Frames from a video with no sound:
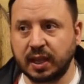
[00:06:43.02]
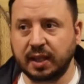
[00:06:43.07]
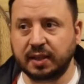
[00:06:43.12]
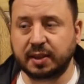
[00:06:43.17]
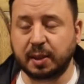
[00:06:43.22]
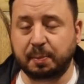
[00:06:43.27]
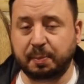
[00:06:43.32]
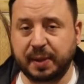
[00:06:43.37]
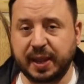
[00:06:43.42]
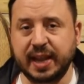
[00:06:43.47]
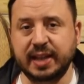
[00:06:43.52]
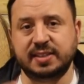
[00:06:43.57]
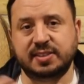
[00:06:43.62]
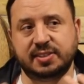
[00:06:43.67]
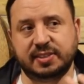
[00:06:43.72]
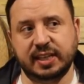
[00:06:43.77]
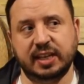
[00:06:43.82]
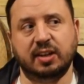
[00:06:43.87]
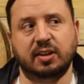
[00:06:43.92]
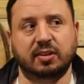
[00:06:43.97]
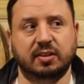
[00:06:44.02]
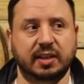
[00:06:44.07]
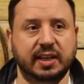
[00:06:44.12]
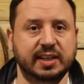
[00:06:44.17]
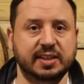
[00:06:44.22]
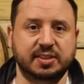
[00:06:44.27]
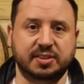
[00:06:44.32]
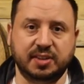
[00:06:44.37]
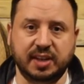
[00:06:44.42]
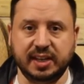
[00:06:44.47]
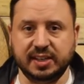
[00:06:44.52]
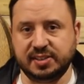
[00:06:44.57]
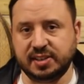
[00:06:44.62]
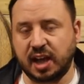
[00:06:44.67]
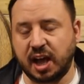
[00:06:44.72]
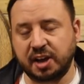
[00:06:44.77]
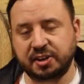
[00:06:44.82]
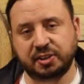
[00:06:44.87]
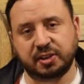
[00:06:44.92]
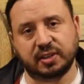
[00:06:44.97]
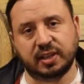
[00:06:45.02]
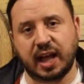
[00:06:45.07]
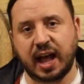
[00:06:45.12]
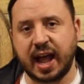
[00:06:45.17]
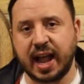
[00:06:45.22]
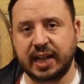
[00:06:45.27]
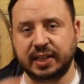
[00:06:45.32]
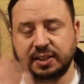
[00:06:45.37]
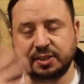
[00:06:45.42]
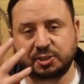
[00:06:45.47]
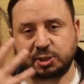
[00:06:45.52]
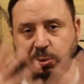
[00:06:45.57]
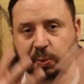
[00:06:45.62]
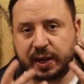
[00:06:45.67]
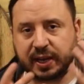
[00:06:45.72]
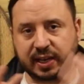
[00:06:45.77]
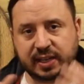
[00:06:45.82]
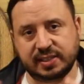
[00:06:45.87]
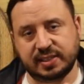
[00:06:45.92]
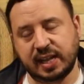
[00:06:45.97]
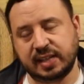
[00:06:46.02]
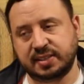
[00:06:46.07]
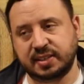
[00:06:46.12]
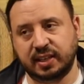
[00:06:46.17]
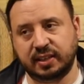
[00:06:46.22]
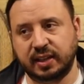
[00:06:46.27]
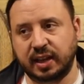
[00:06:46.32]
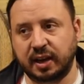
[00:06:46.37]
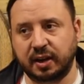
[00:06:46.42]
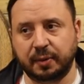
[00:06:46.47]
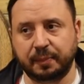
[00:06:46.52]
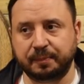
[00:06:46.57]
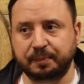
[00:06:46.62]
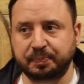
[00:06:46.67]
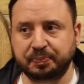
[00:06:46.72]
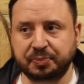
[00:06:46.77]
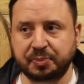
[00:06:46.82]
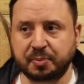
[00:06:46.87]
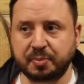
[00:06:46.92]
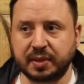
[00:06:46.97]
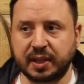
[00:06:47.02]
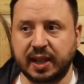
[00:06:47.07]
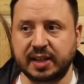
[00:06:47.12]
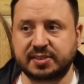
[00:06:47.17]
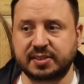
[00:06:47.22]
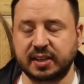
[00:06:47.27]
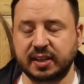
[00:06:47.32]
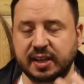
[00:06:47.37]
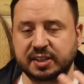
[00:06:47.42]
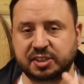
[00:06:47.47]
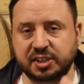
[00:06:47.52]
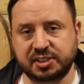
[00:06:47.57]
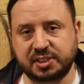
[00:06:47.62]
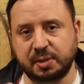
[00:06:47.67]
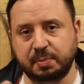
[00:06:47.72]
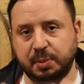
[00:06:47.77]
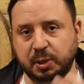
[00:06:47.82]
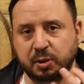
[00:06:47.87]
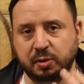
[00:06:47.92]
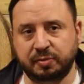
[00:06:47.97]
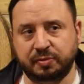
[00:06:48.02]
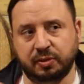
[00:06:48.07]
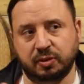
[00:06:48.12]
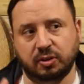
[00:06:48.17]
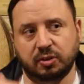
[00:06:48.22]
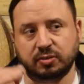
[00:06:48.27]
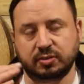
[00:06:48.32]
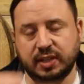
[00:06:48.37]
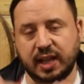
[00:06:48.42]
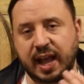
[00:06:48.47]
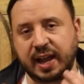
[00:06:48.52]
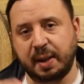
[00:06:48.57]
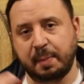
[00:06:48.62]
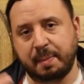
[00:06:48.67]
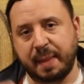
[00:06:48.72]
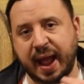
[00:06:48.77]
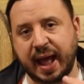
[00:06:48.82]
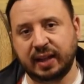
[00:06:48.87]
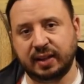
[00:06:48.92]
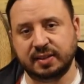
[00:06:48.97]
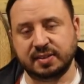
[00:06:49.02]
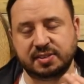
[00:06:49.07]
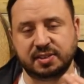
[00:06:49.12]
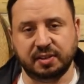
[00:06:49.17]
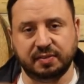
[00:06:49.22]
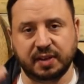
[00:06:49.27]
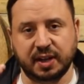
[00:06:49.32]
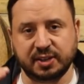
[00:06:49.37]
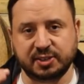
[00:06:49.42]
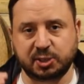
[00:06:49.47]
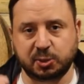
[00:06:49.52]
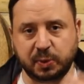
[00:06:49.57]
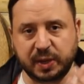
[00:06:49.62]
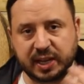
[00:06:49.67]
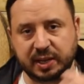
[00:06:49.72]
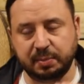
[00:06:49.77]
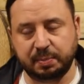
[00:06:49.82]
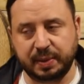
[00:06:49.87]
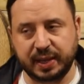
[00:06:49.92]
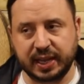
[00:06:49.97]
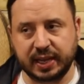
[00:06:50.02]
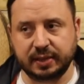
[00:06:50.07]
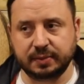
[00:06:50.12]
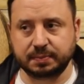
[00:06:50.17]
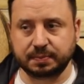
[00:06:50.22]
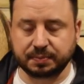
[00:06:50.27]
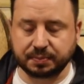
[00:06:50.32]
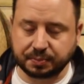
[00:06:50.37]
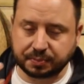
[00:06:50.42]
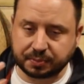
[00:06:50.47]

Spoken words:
The peat still is underlying the sweetness that's in there. It's just a beautiful kind of balance of sweet and peat.